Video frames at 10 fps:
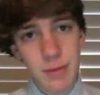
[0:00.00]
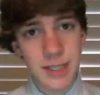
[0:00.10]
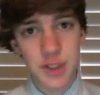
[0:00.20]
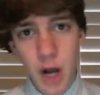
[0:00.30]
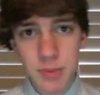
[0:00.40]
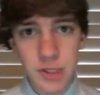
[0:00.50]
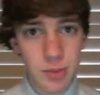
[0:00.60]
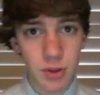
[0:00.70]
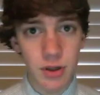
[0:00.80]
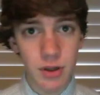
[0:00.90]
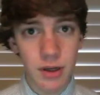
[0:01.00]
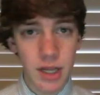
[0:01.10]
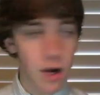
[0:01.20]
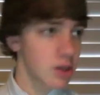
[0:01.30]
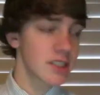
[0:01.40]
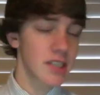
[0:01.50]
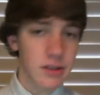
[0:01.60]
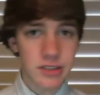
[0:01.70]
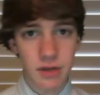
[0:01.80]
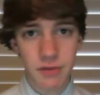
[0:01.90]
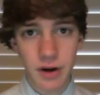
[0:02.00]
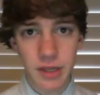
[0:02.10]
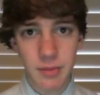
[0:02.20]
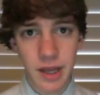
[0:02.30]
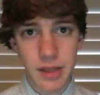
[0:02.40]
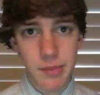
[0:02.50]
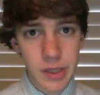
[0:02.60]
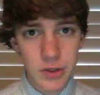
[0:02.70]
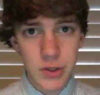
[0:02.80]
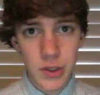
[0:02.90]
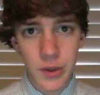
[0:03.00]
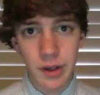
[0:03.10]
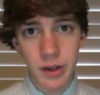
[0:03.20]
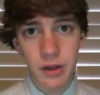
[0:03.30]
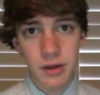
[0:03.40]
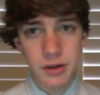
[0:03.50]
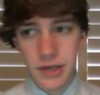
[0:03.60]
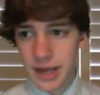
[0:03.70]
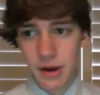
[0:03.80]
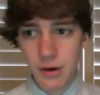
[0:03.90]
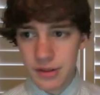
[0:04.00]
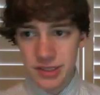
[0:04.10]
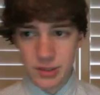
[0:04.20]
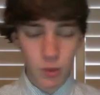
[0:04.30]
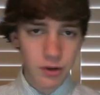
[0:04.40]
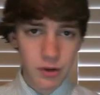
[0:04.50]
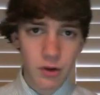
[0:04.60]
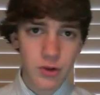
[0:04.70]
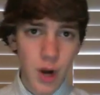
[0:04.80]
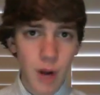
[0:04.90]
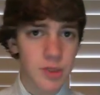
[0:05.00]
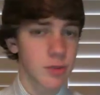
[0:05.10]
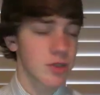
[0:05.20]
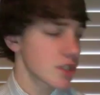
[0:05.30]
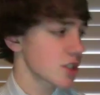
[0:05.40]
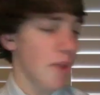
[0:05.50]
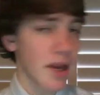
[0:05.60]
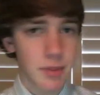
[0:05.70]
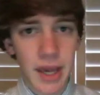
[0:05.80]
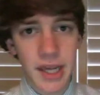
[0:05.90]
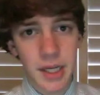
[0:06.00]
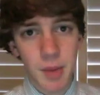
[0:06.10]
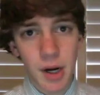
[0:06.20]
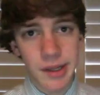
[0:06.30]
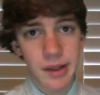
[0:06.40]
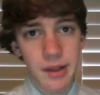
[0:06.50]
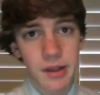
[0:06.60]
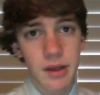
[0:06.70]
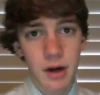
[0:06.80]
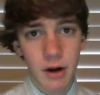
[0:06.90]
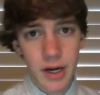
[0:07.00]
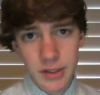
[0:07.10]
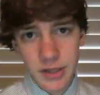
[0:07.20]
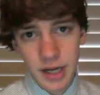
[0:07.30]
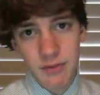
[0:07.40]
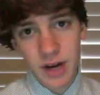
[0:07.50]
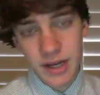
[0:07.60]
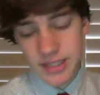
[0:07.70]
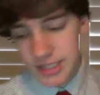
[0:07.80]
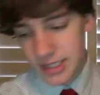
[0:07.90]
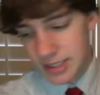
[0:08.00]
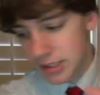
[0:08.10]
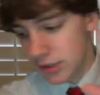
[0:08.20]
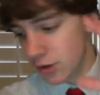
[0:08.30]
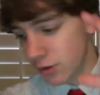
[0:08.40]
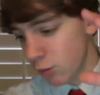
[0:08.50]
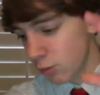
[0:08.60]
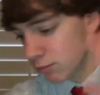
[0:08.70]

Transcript: that drop shipper, and they're already selling stuff on eBay. They beat you to it. You can't go to these well-known drop shippers and expect to make any money. Alright? You got to find these things that are